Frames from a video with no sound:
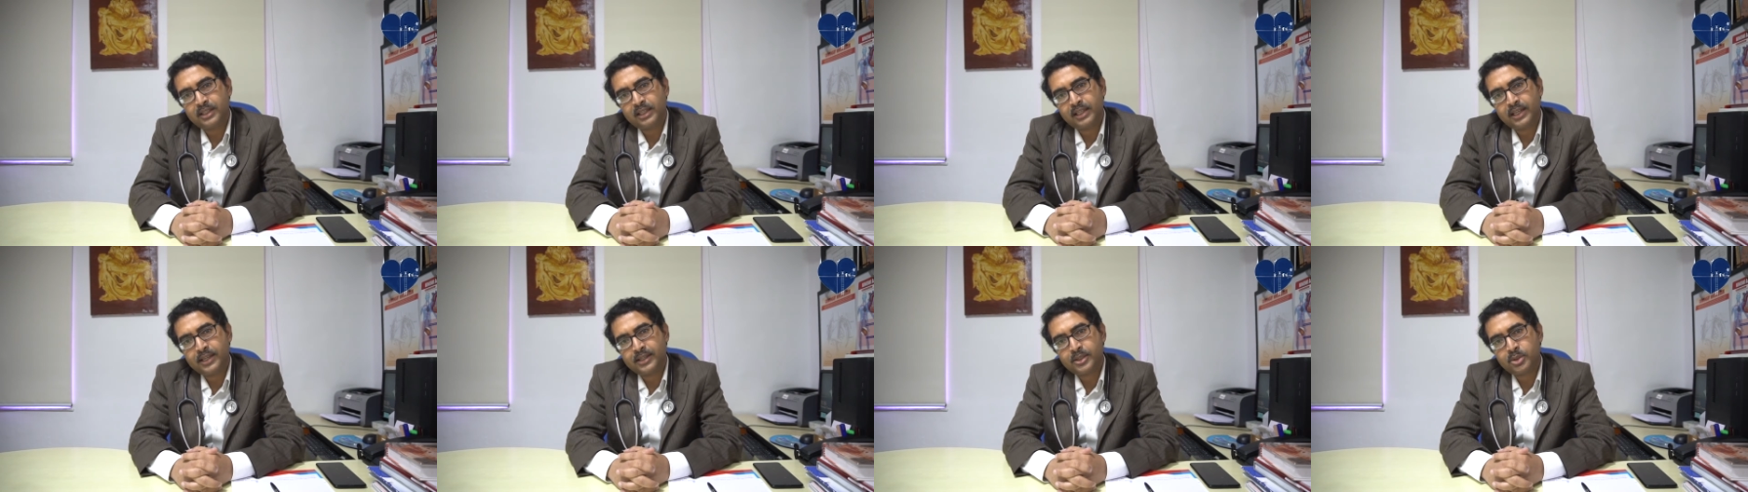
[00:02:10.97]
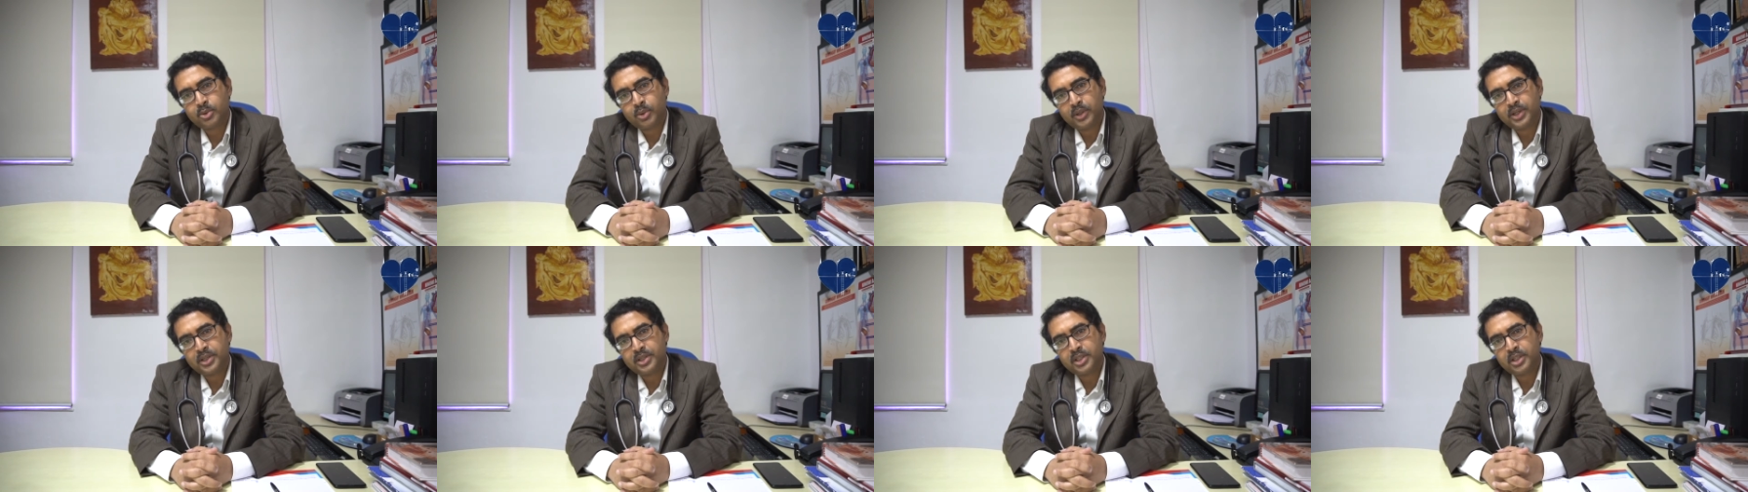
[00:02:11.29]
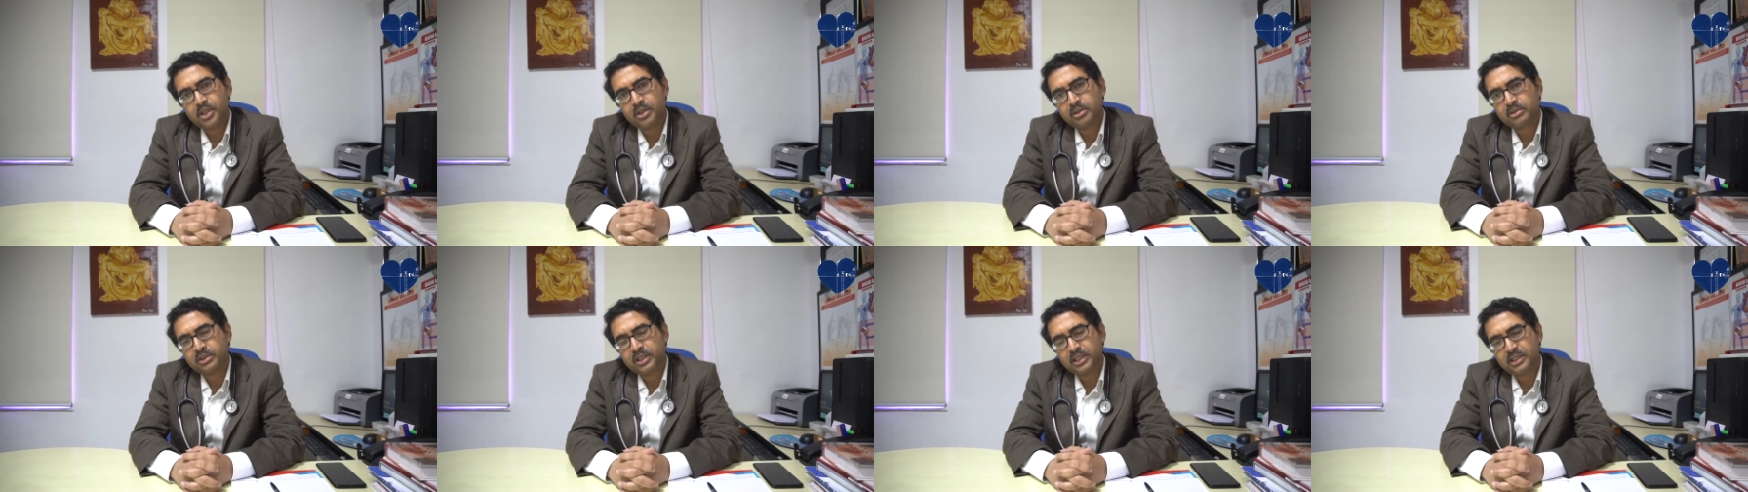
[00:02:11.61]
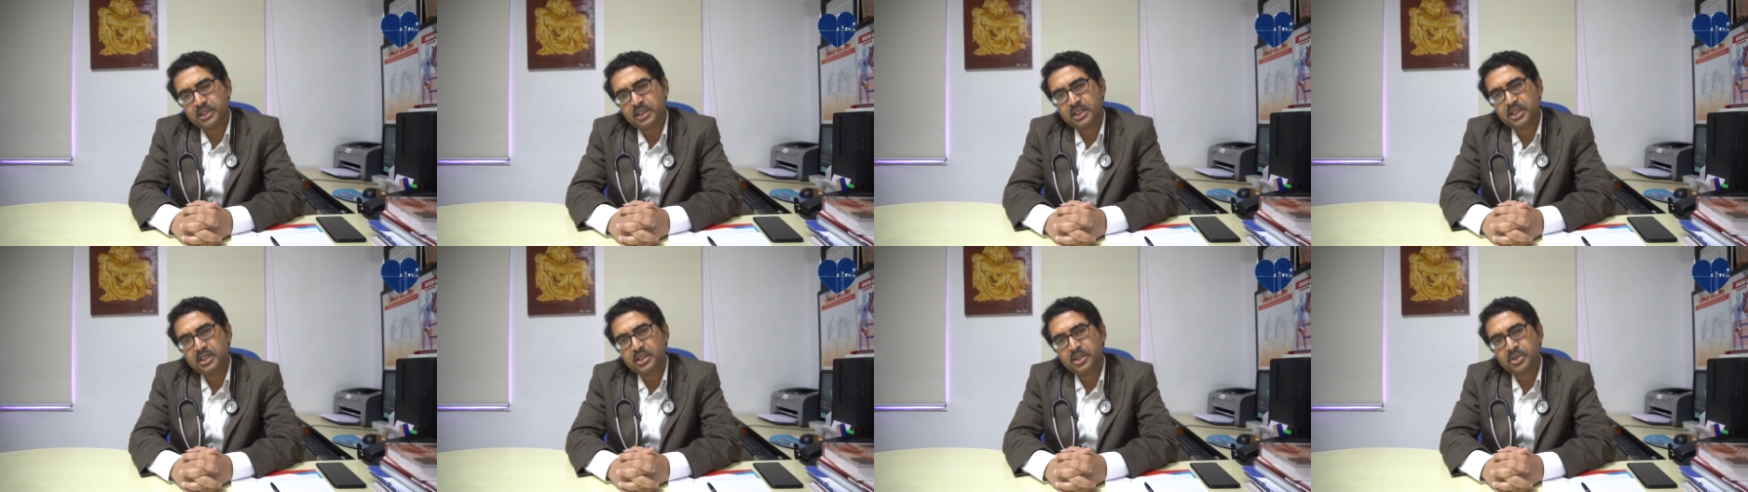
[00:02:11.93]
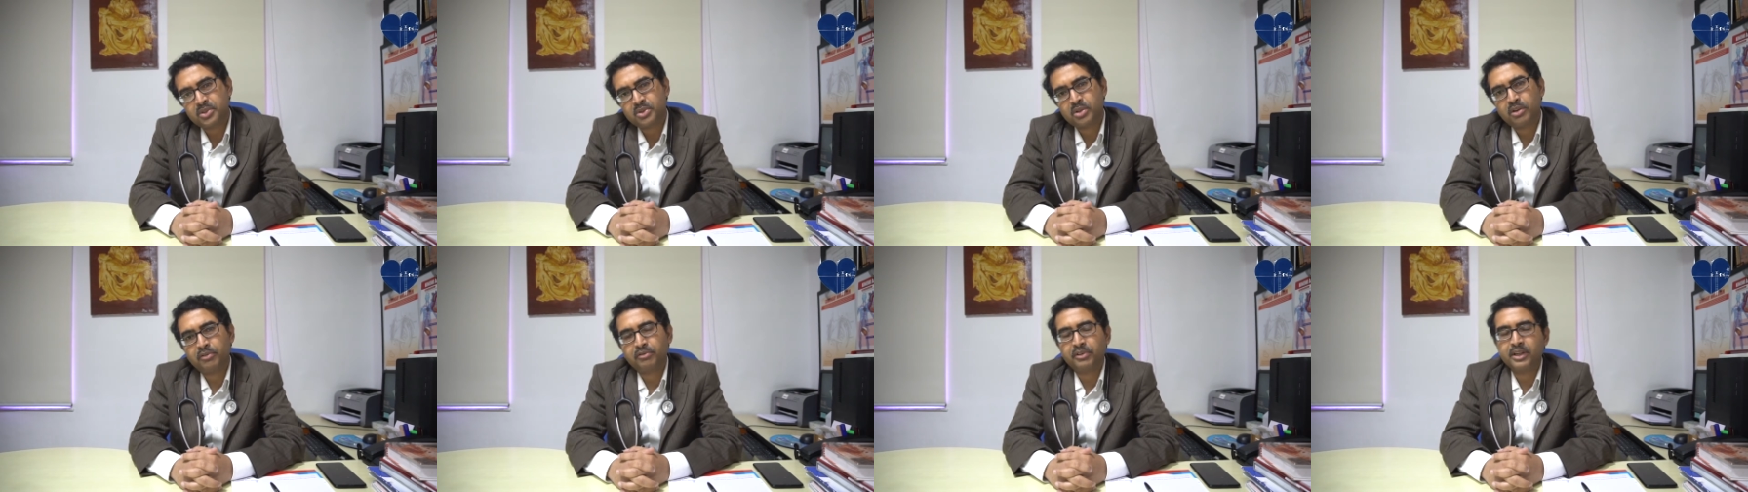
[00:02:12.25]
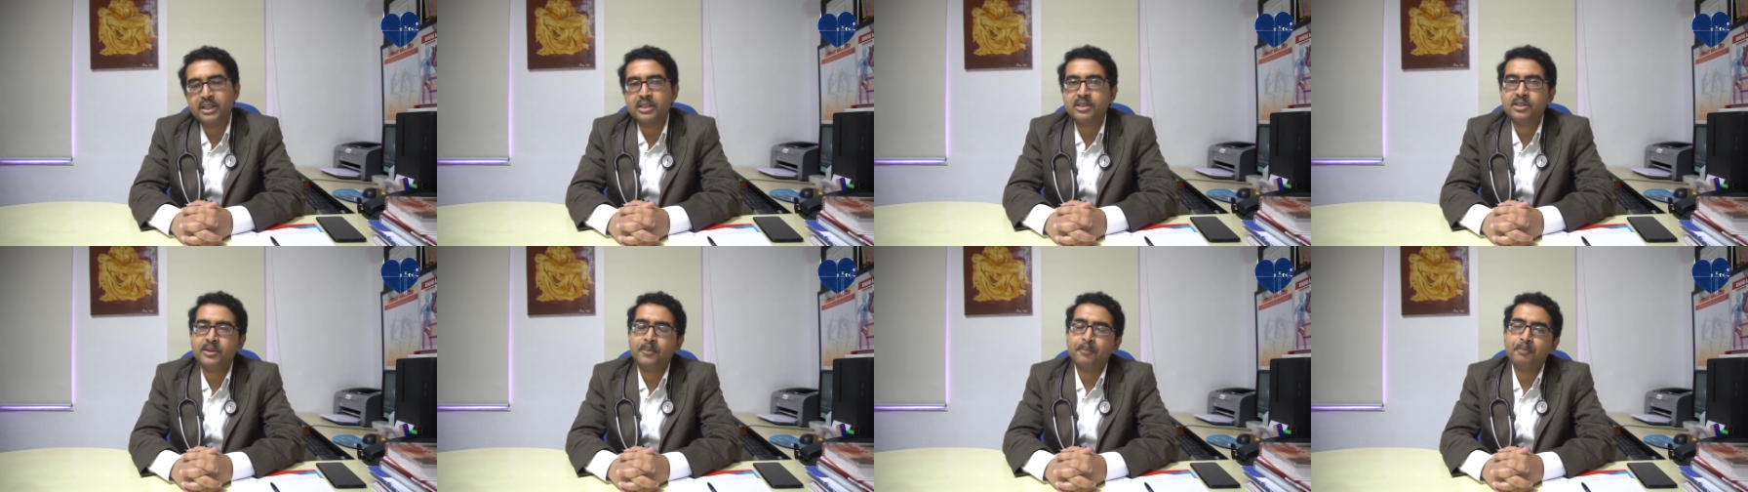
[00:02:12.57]
decade, 20 or 30 years of
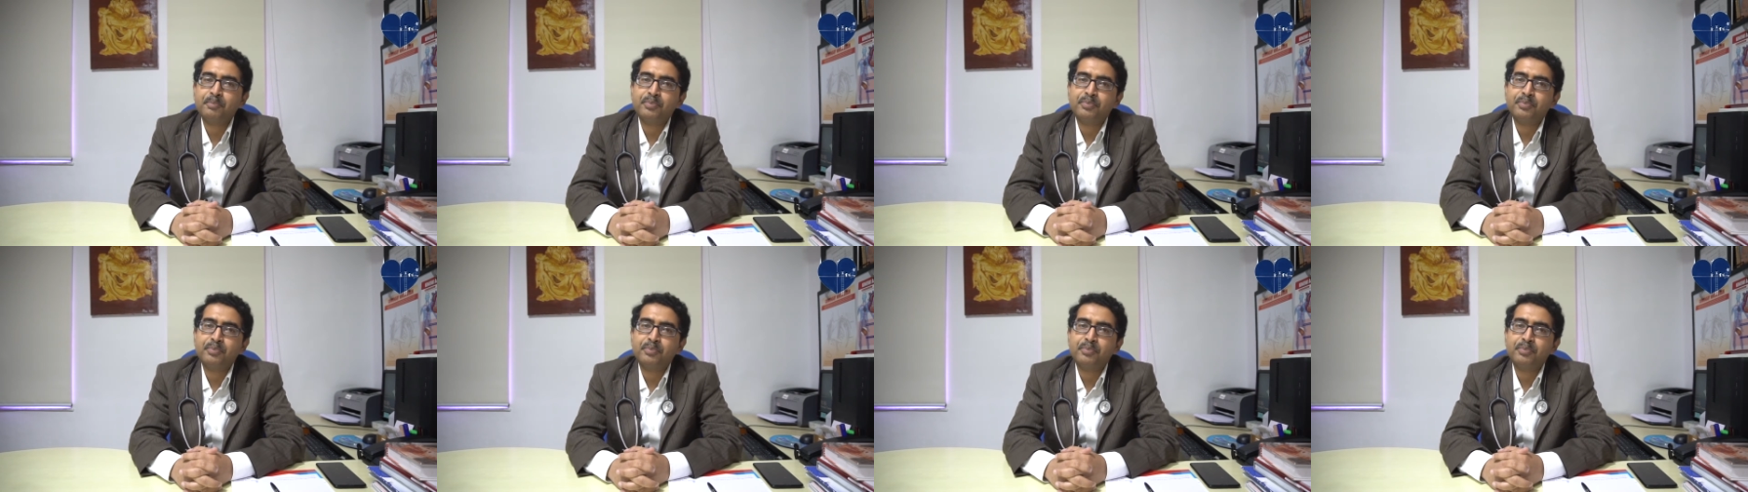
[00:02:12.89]
age.